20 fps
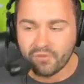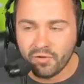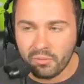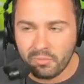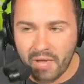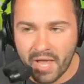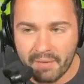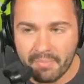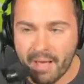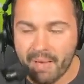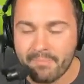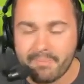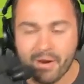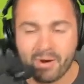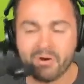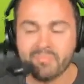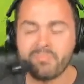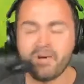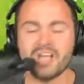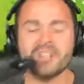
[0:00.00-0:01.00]
full black popping
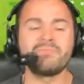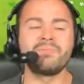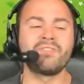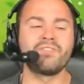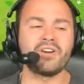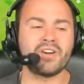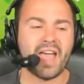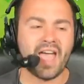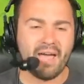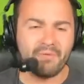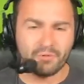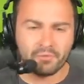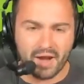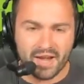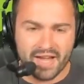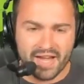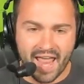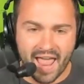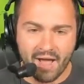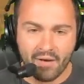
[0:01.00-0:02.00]
power. I'd much prefer to have it
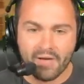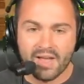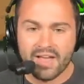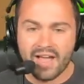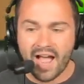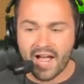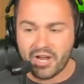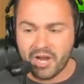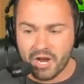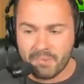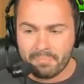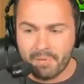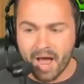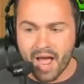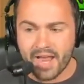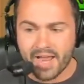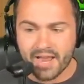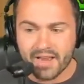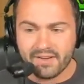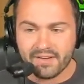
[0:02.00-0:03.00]
right now. I could
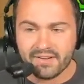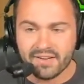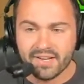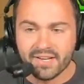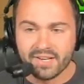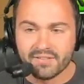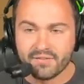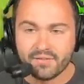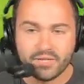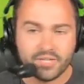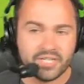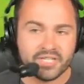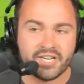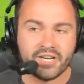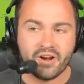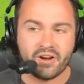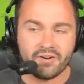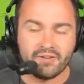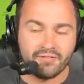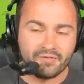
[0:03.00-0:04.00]
buy it for
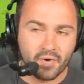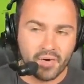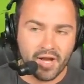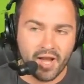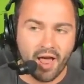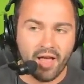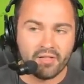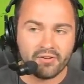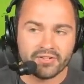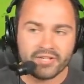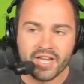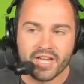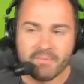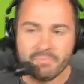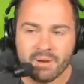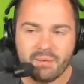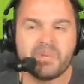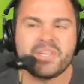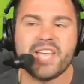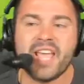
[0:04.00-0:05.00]
$1,640,
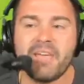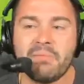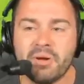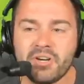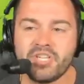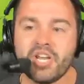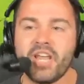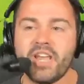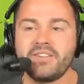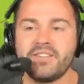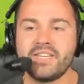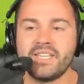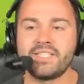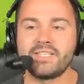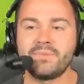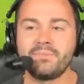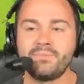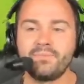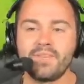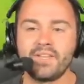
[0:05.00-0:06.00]
but I'm going to take my
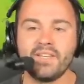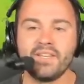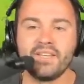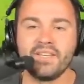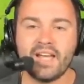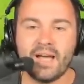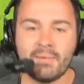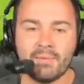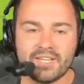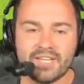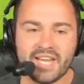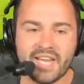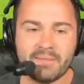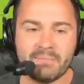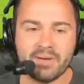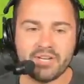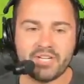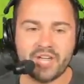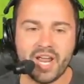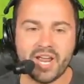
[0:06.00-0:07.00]
chances. I'm going to take
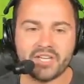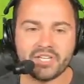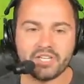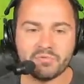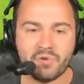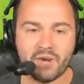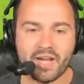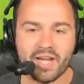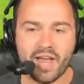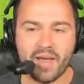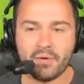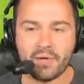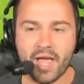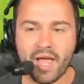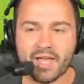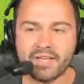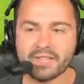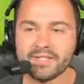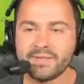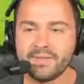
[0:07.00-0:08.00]
my chances right now,
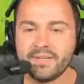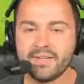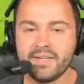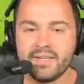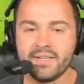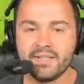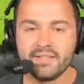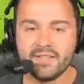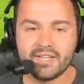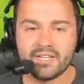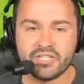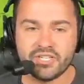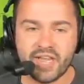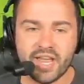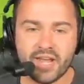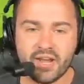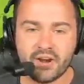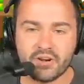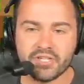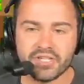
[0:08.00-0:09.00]
guys. Let's
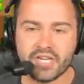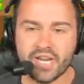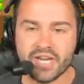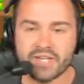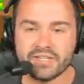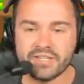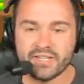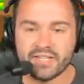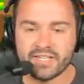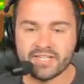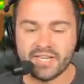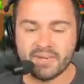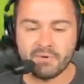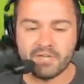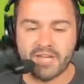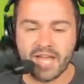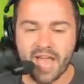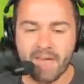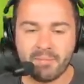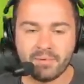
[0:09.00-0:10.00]
take our chances. Let's see
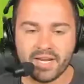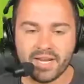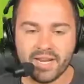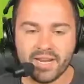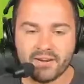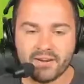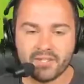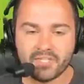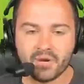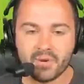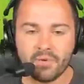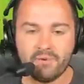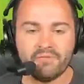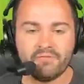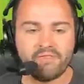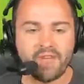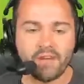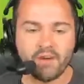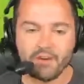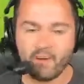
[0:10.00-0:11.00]
what's happening here. It's going
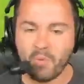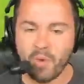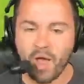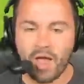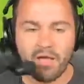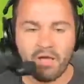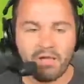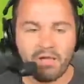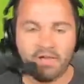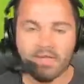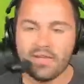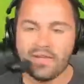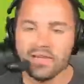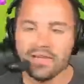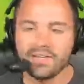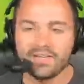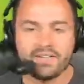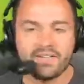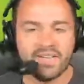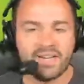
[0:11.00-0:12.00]
very well.
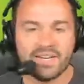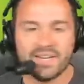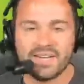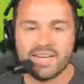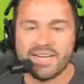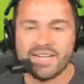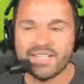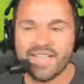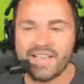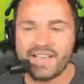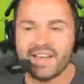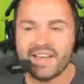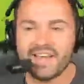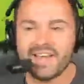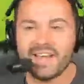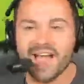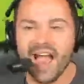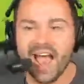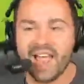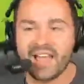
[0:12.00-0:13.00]
DDT's getting
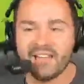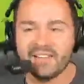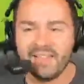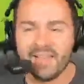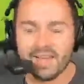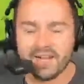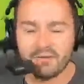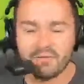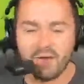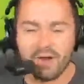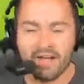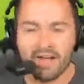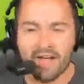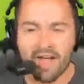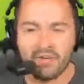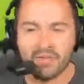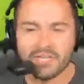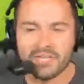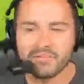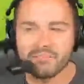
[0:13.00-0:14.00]
annihilated right
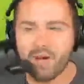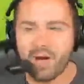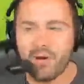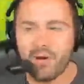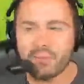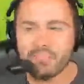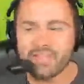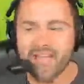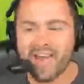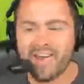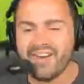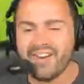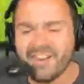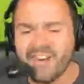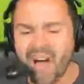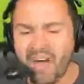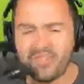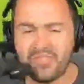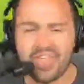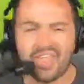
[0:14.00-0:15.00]
now. These MOABs got
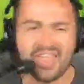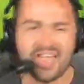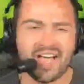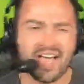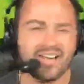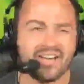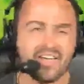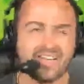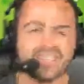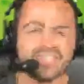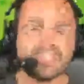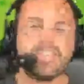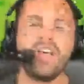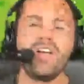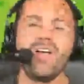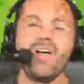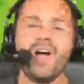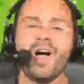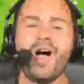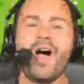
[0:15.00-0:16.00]
nothing on us.
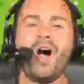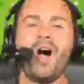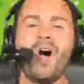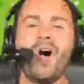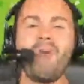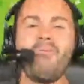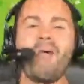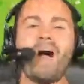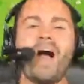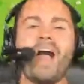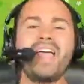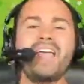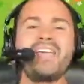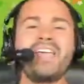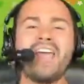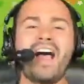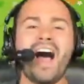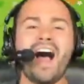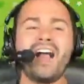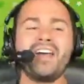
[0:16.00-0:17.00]
Oh my
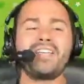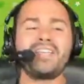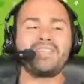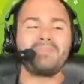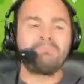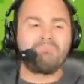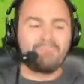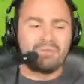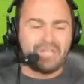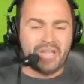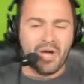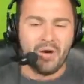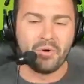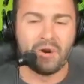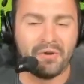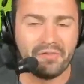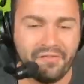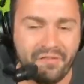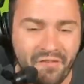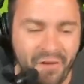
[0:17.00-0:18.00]
god, it's
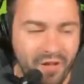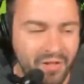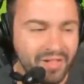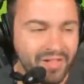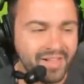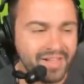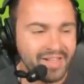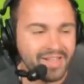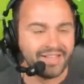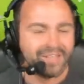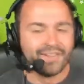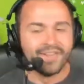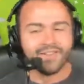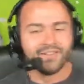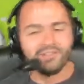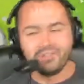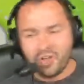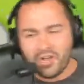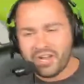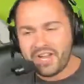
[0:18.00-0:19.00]
beautiful.
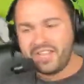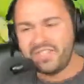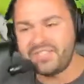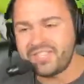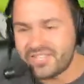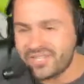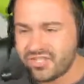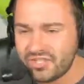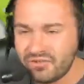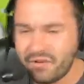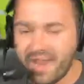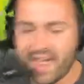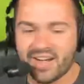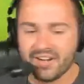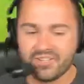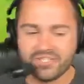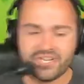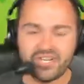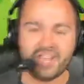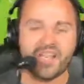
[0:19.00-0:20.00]
Look at this
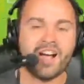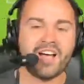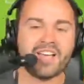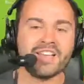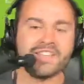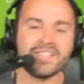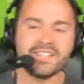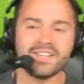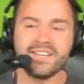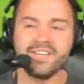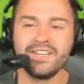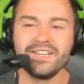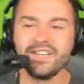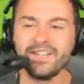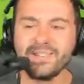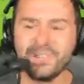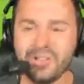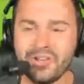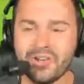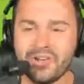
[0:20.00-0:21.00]
strategy, guys.
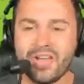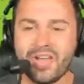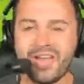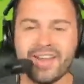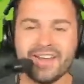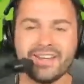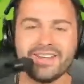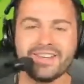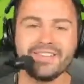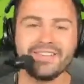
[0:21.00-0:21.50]
Look at it.